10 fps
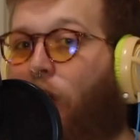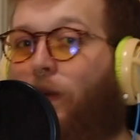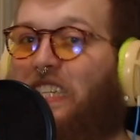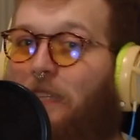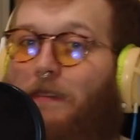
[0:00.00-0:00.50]

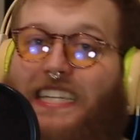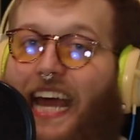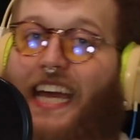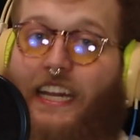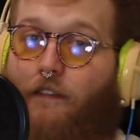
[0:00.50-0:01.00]
going to be
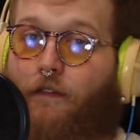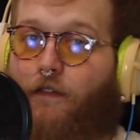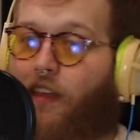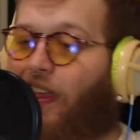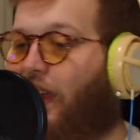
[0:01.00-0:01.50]
negative
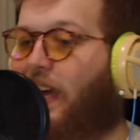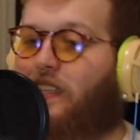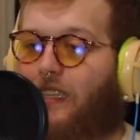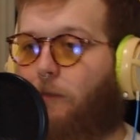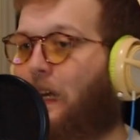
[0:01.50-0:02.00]

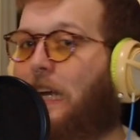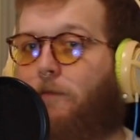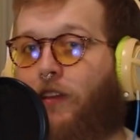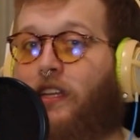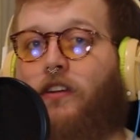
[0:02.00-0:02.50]
things and
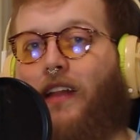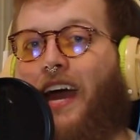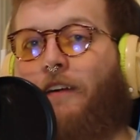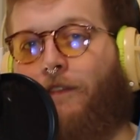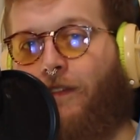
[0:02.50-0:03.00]
people in your
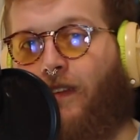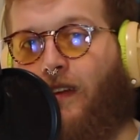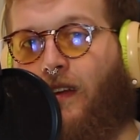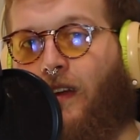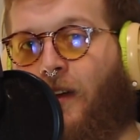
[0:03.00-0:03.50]
life.
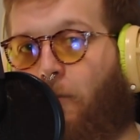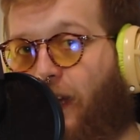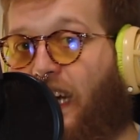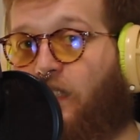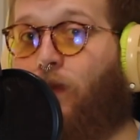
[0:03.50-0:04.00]

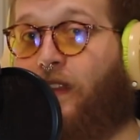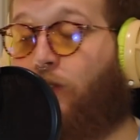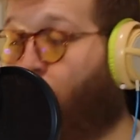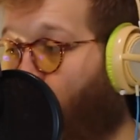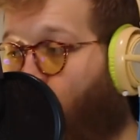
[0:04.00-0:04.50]
But guess what?
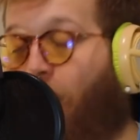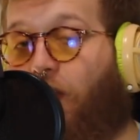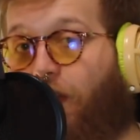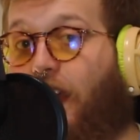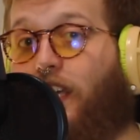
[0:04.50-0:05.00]
There's
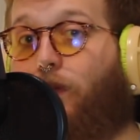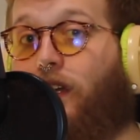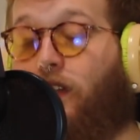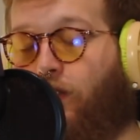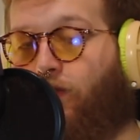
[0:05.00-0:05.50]
one thing you
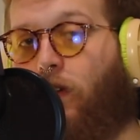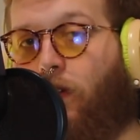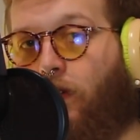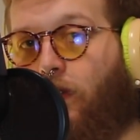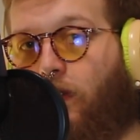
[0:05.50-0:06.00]
can
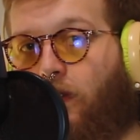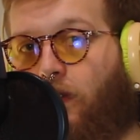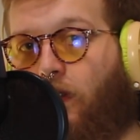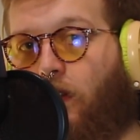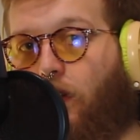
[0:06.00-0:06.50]
control
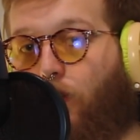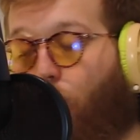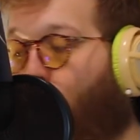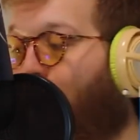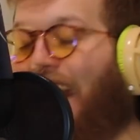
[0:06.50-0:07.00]

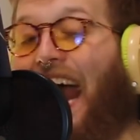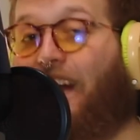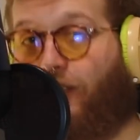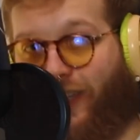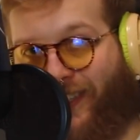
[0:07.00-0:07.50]
your
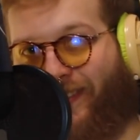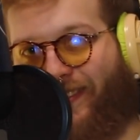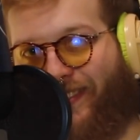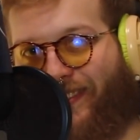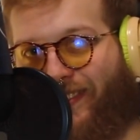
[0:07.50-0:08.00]
reaction,
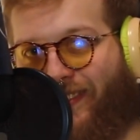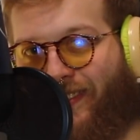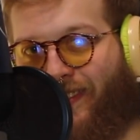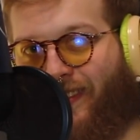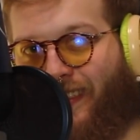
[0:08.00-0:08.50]

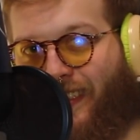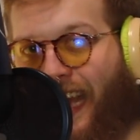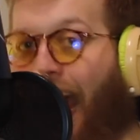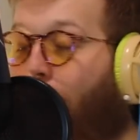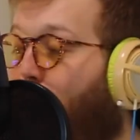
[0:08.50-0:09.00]

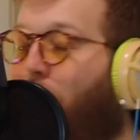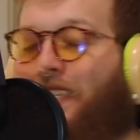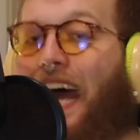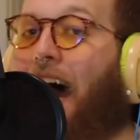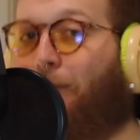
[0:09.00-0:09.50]
how you
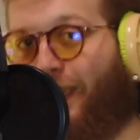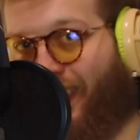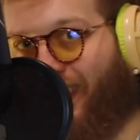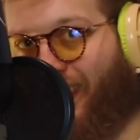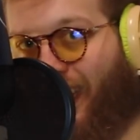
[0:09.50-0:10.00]

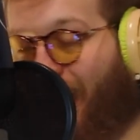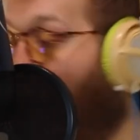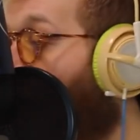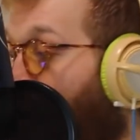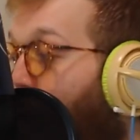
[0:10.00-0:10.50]
adapt, and
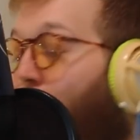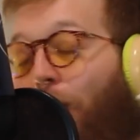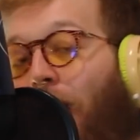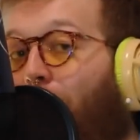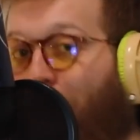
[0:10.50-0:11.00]
how you
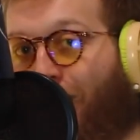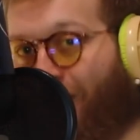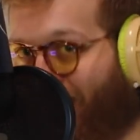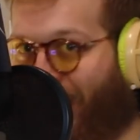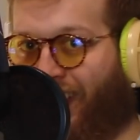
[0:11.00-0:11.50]
overcome to
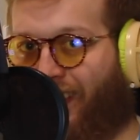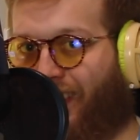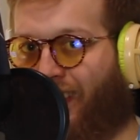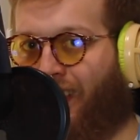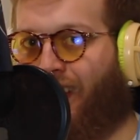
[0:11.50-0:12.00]
those
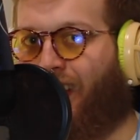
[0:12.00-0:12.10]
things.